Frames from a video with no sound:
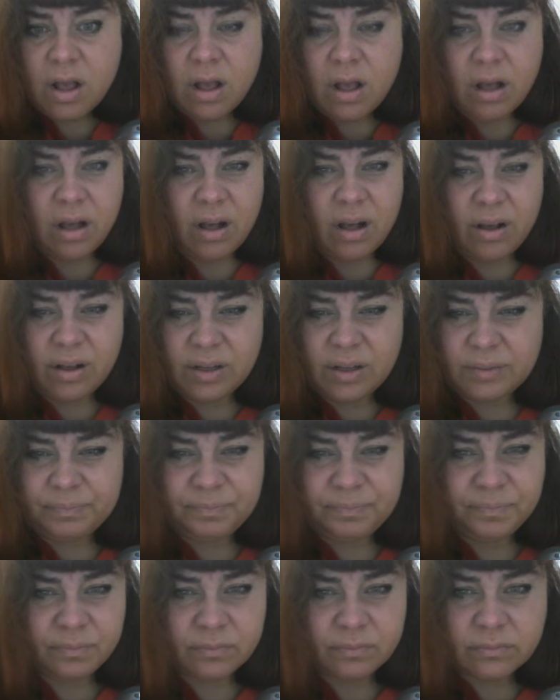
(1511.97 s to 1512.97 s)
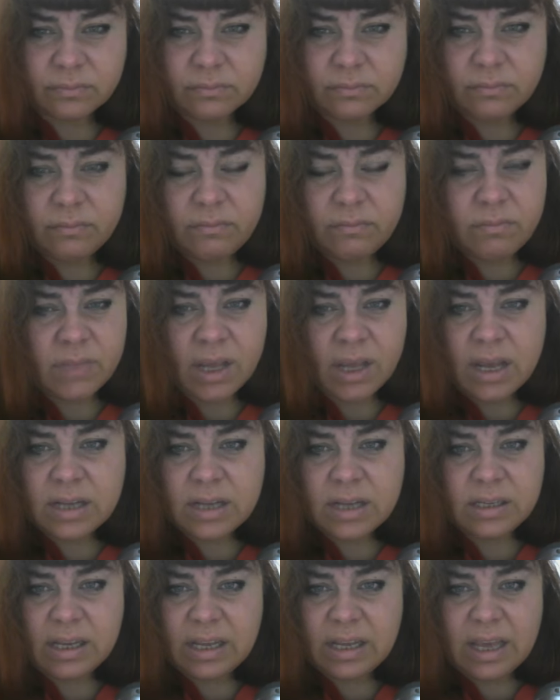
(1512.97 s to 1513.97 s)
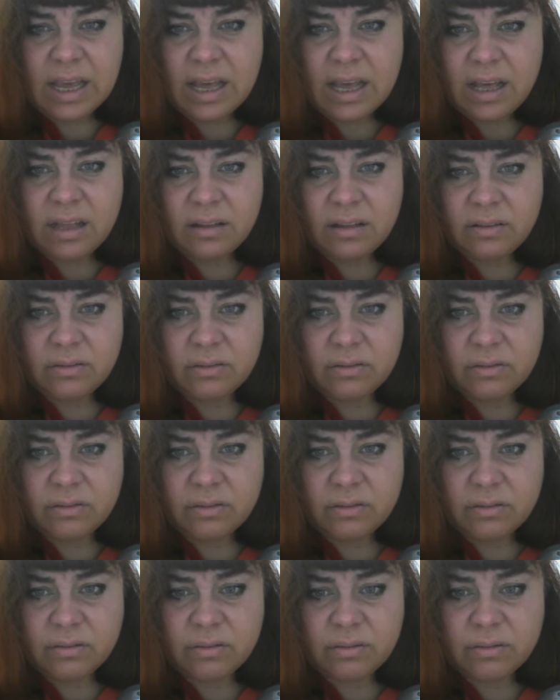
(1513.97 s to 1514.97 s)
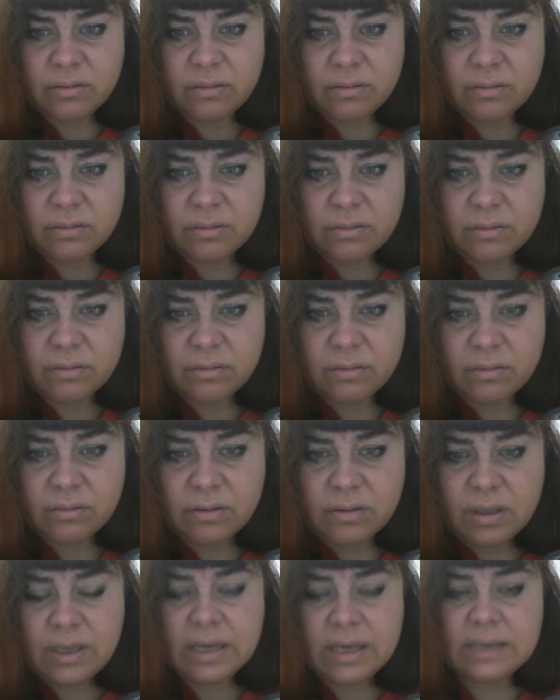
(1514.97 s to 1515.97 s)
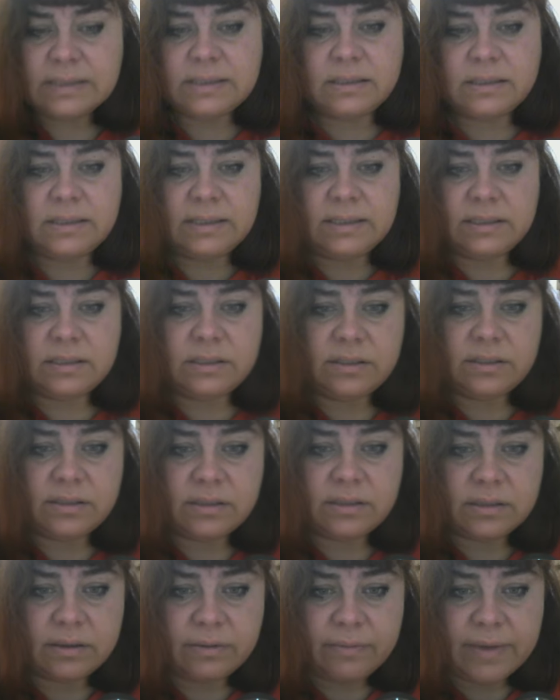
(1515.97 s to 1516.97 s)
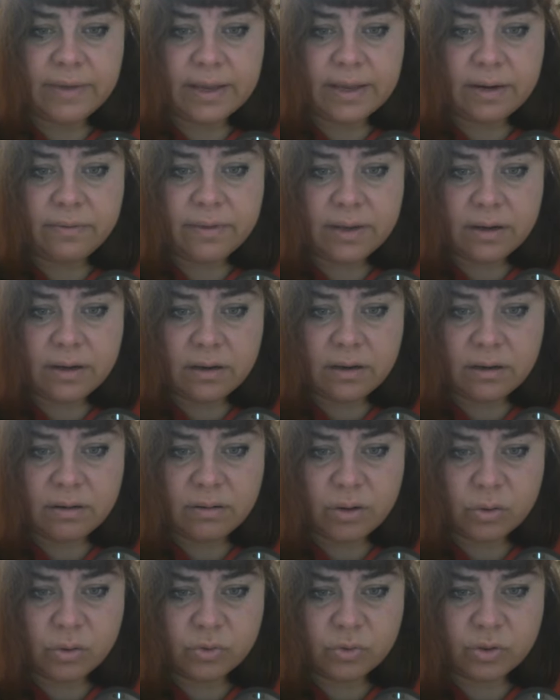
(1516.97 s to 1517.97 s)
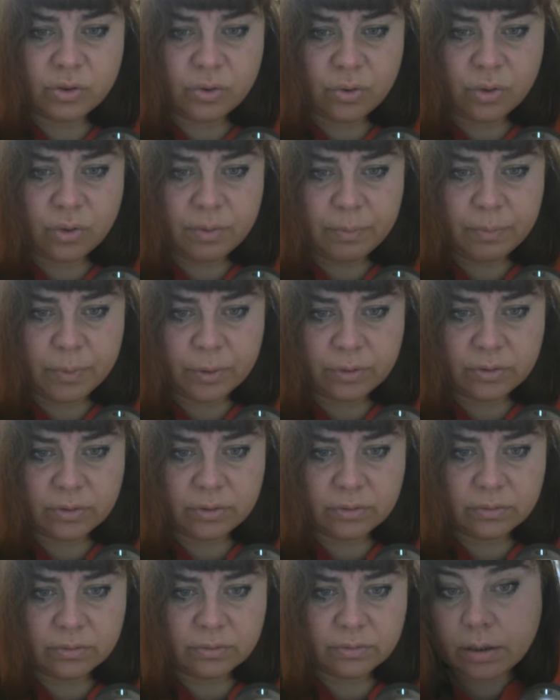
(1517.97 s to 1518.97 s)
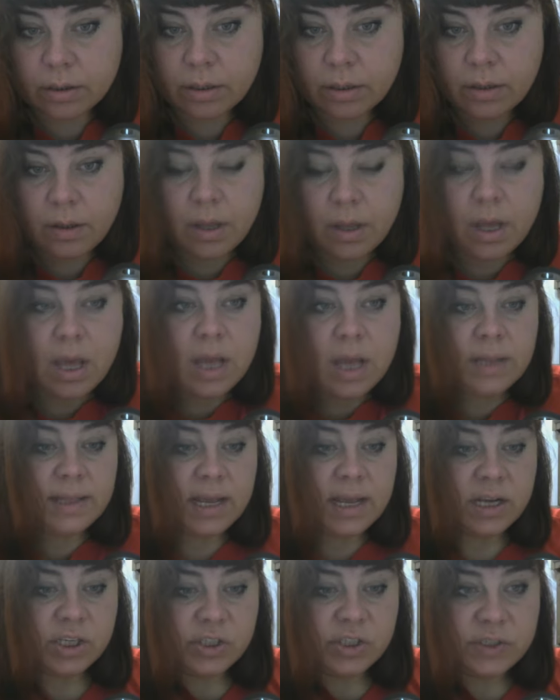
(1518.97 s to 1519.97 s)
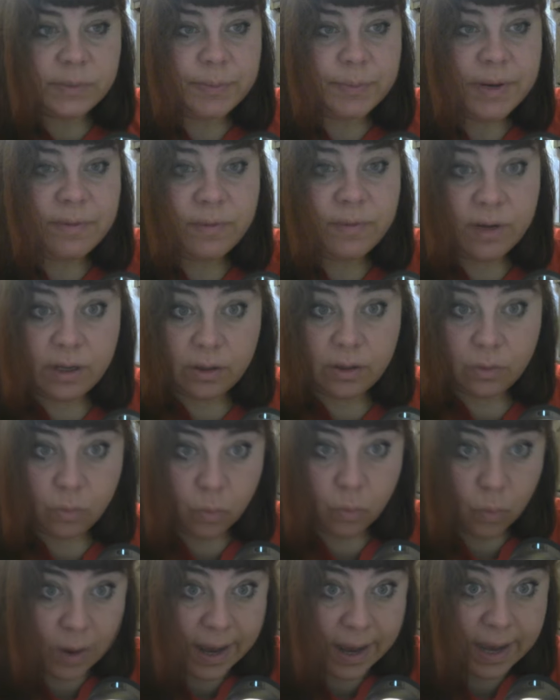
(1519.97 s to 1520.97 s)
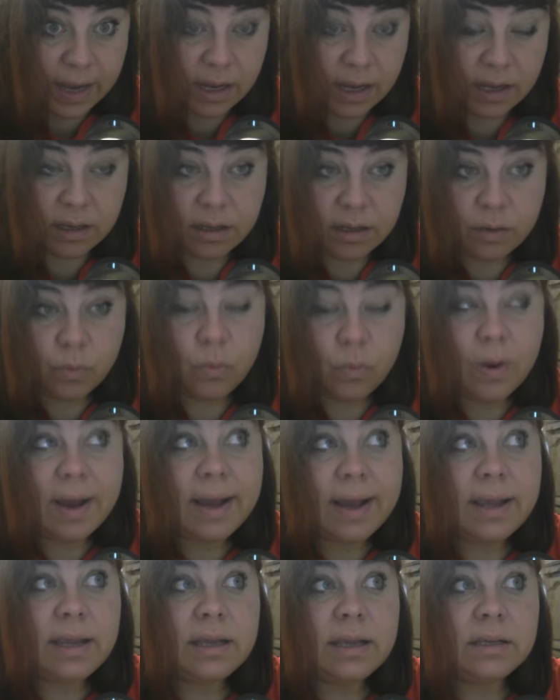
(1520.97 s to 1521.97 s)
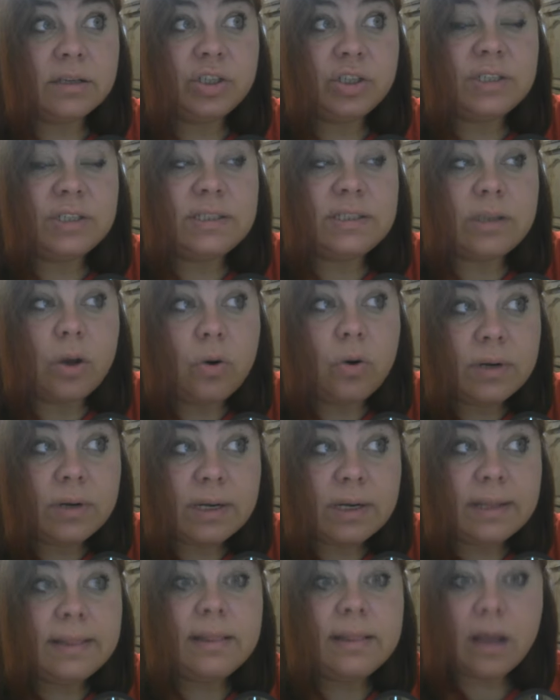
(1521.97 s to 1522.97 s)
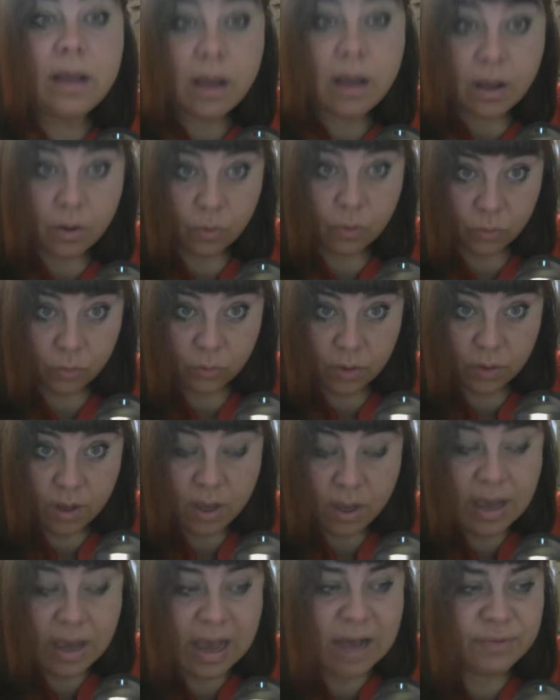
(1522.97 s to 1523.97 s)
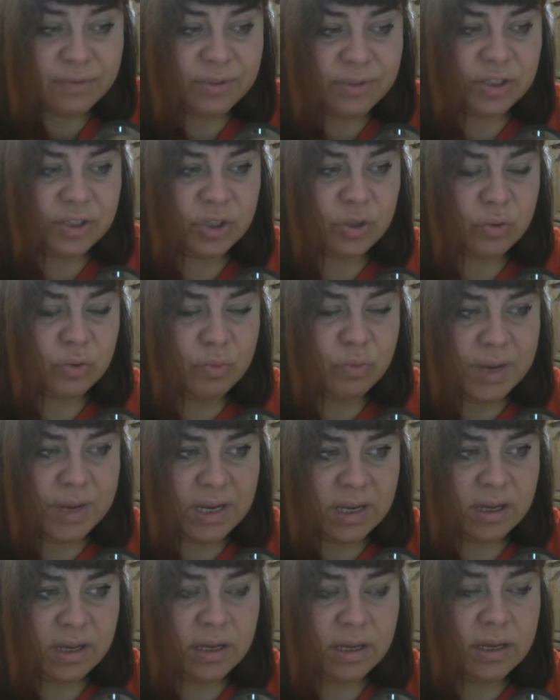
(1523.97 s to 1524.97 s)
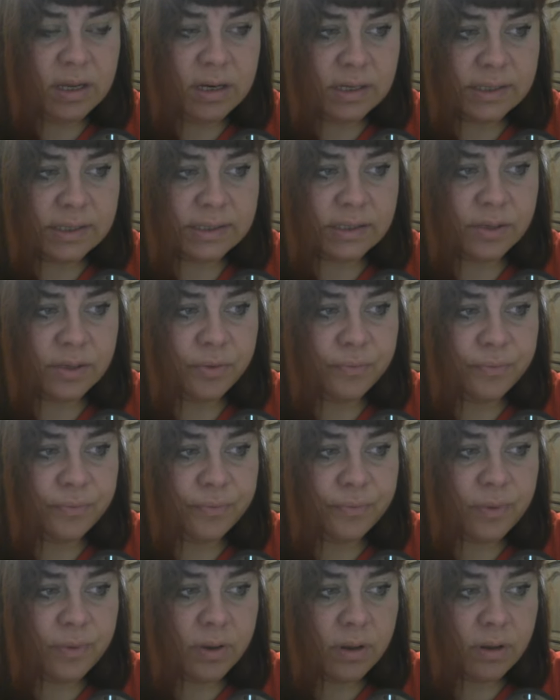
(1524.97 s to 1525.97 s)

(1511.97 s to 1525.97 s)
And yes, this is very, very also important. Then just briefly, why just only now, after so many years of